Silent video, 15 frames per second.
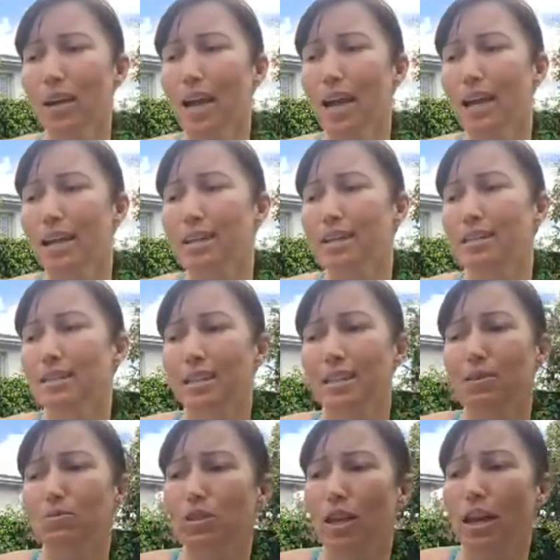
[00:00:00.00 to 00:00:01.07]
and
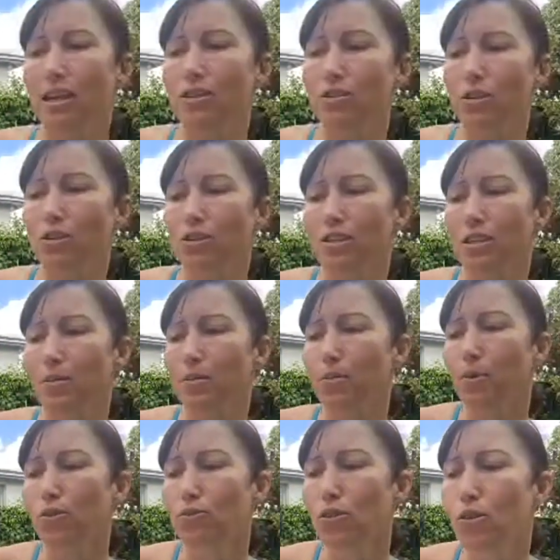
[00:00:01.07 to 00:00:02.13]
TMJ, so
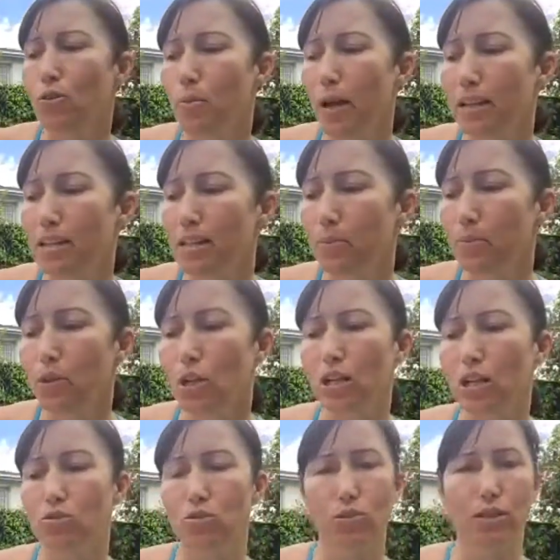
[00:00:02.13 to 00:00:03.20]

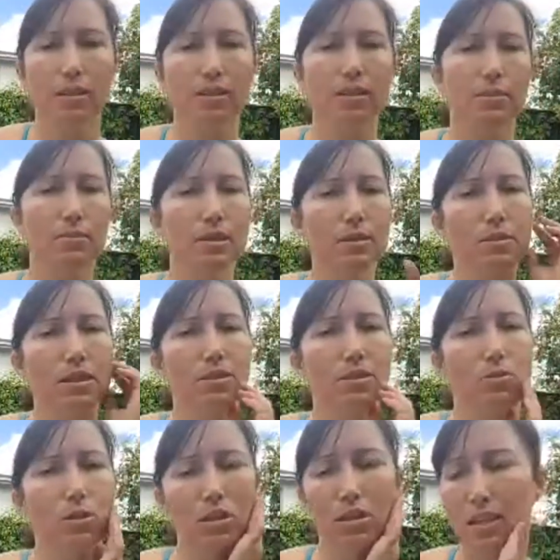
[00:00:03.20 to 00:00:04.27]
temporomandibular joint symptoms. That's
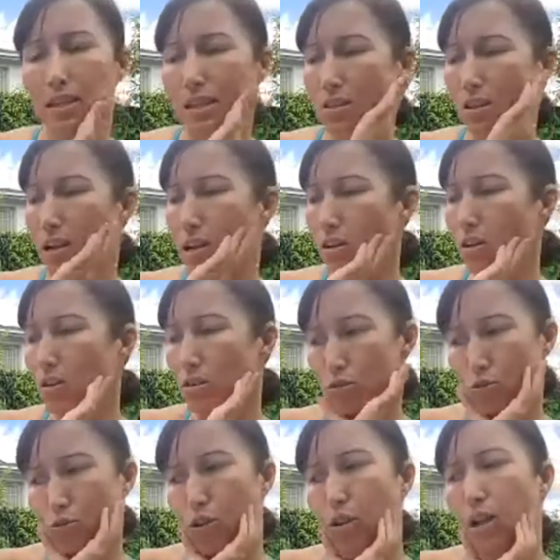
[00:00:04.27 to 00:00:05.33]
when you get the tight locked
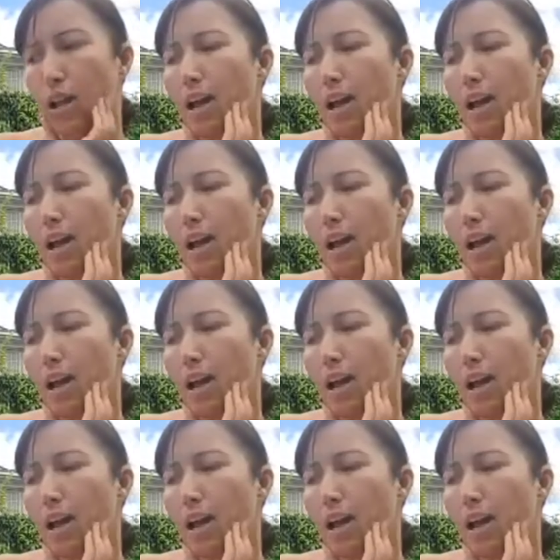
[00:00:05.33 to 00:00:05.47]
jaw.